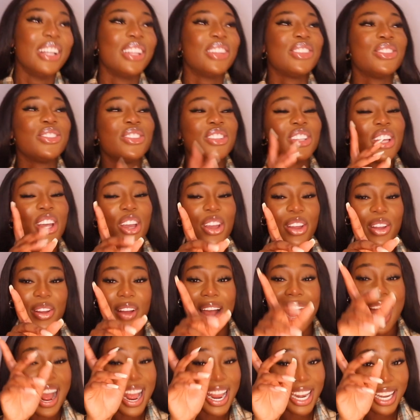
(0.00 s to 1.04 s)
No,
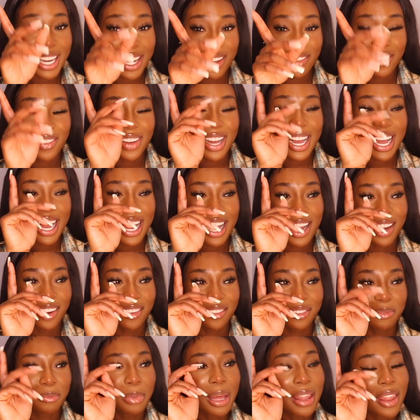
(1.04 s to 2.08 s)
I never
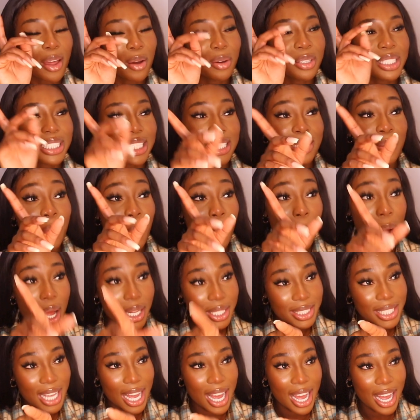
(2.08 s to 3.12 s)
have. But there was this
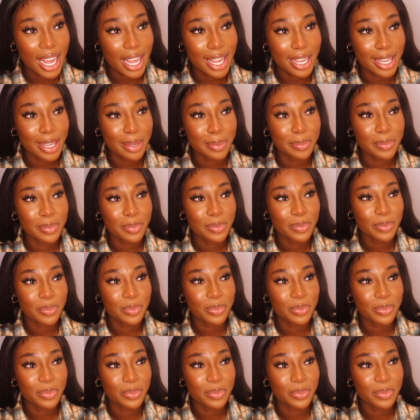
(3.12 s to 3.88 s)
one time.